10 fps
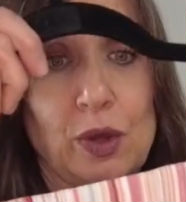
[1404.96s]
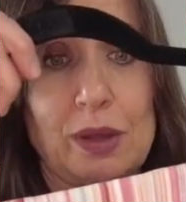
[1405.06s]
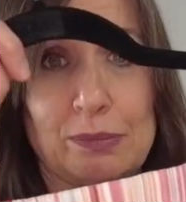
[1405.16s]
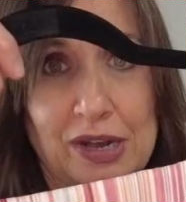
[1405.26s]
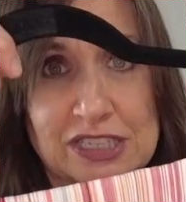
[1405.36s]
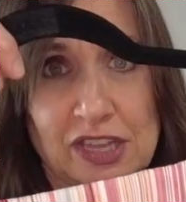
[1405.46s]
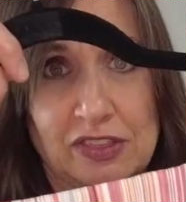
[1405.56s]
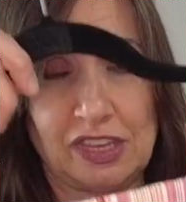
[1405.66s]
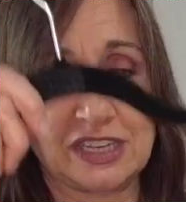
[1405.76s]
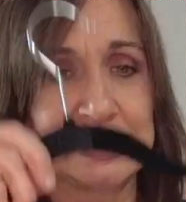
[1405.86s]
Great price
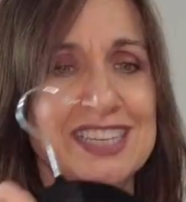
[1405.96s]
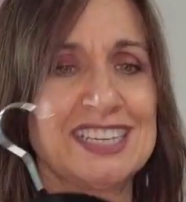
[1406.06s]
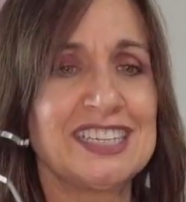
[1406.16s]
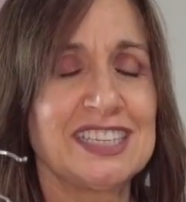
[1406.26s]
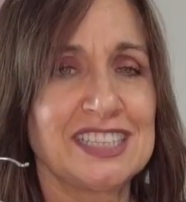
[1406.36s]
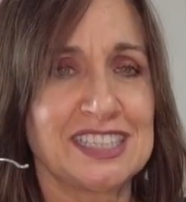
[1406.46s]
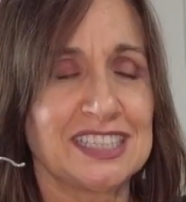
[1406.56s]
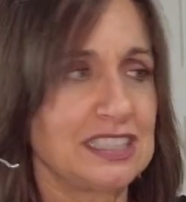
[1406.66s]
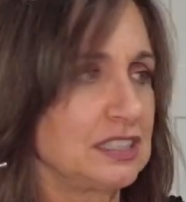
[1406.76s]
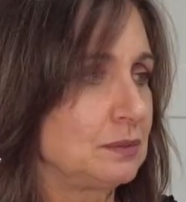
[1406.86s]
on these.
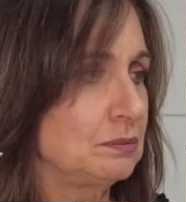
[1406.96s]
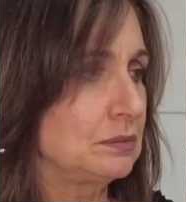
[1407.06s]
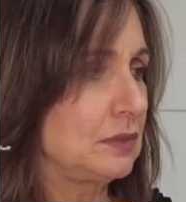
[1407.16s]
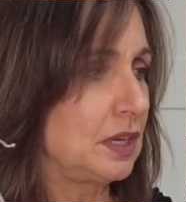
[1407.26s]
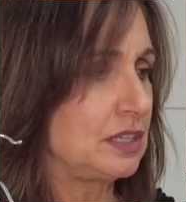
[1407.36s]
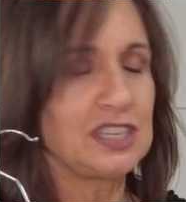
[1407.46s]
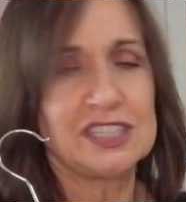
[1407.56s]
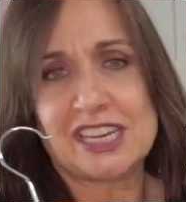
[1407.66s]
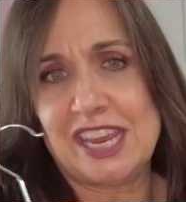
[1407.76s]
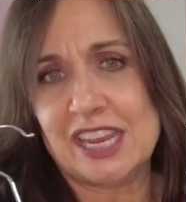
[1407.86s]
Uh,
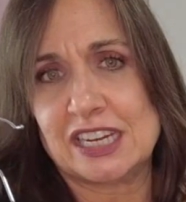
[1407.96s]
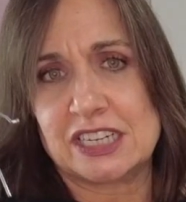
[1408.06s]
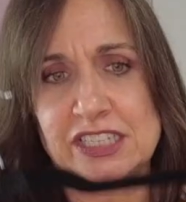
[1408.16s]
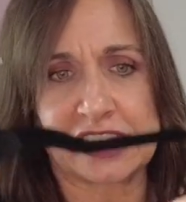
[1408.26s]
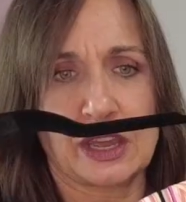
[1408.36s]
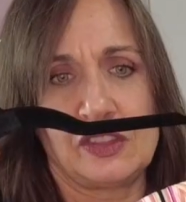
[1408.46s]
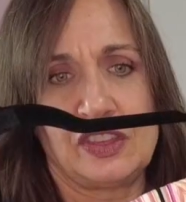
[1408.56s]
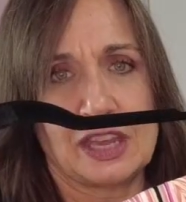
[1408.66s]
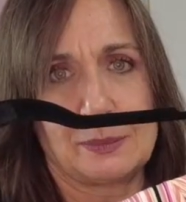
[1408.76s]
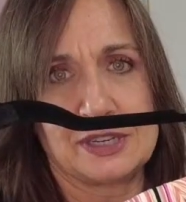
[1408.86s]
since I can't get a discount, I
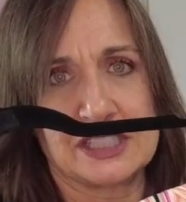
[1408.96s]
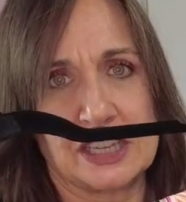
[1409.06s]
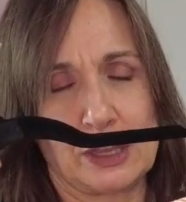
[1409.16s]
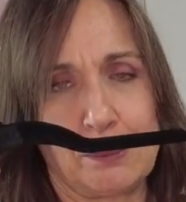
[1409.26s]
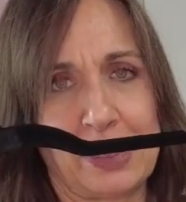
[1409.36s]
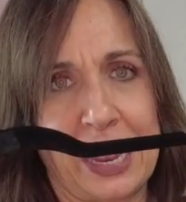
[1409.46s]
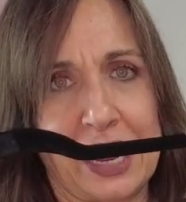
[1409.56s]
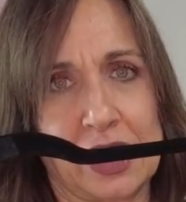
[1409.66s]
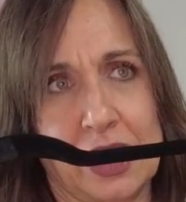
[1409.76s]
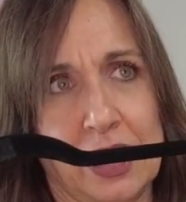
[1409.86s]
think I'm going to send them
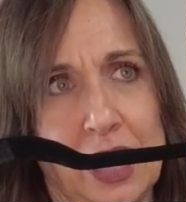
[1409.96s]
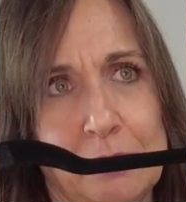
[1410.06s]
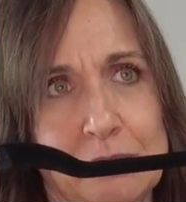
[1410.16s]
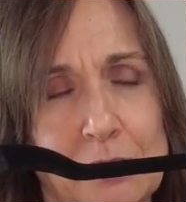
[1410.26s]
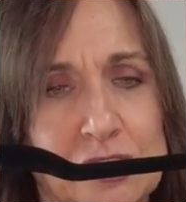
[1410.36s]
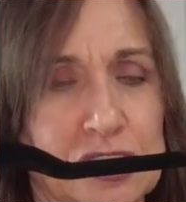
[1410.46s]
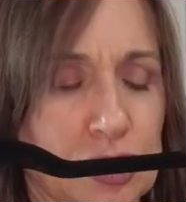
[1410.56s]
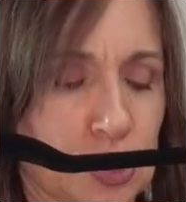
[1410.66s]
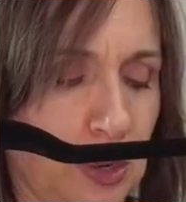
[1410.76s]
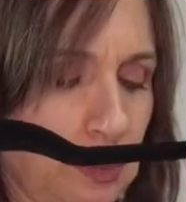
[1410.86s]
back. Uh, I'm, I'm just
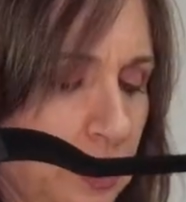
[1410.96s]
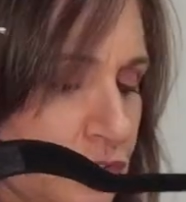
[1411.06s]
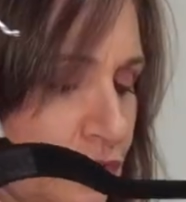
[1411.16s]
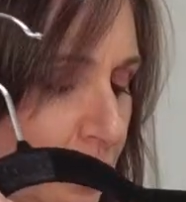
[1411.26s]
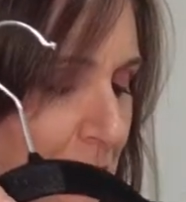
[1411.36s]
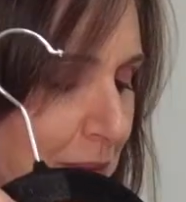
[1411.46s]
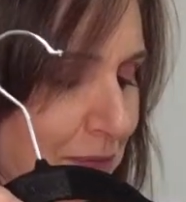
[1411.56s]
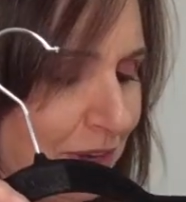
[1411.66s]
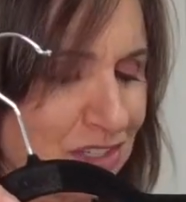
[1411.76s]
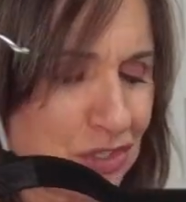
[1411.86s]
not sure I would reach for them, and
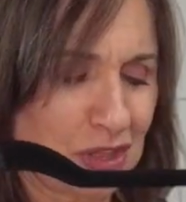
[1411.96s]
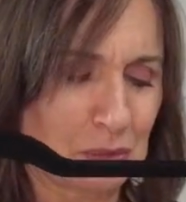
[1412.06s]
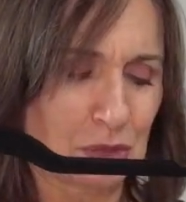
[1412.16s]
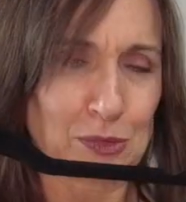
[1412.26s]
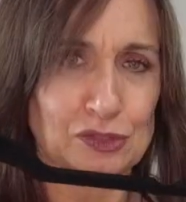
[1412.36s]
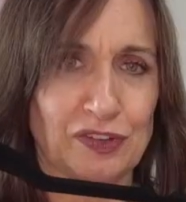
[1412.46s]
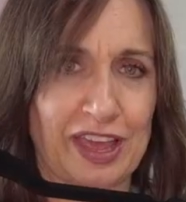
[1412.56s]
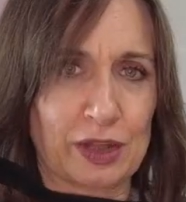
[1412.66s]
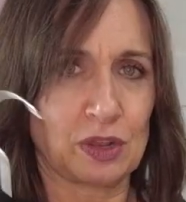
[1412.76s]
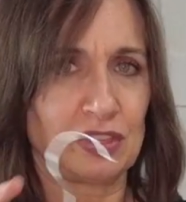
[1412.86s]
I'm not sure they were the most
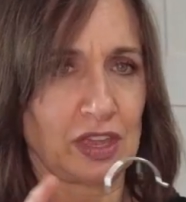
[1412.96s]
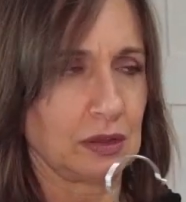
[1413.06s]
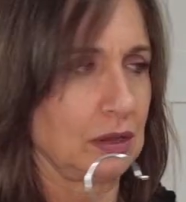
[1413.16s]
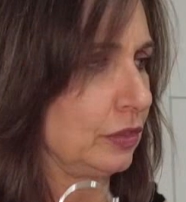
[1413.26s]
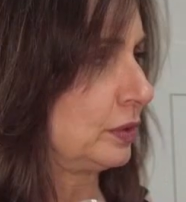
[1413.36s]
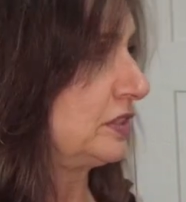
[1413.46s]
flattering thing, although I'll